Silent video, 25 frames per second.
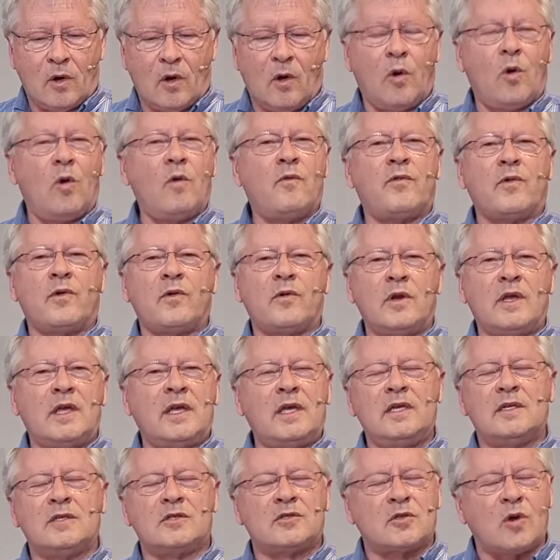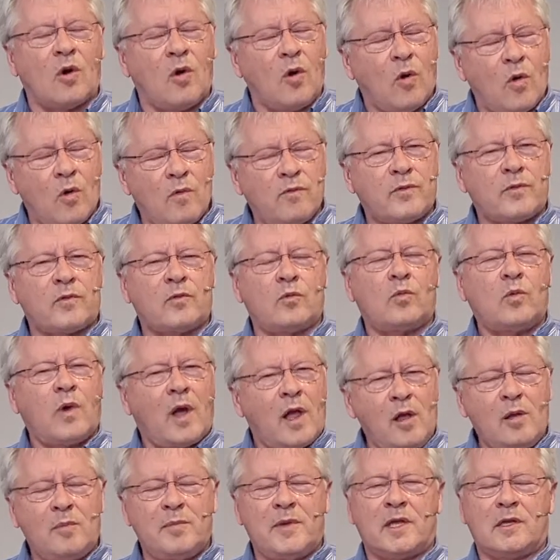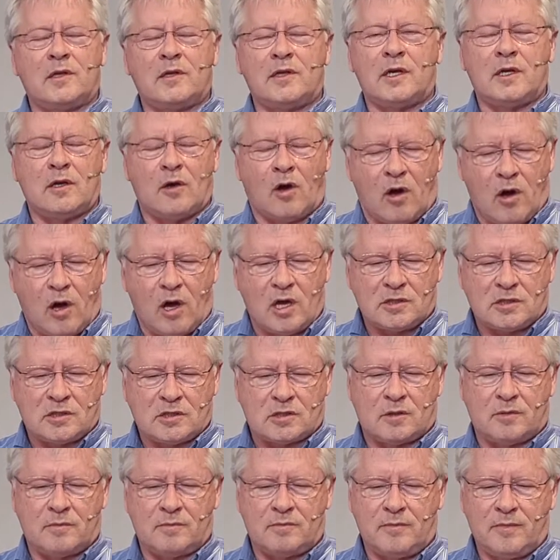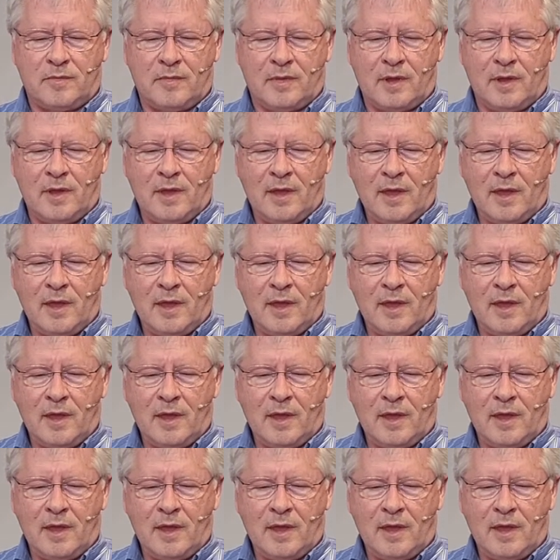Over, he is overwhelmingly awesome.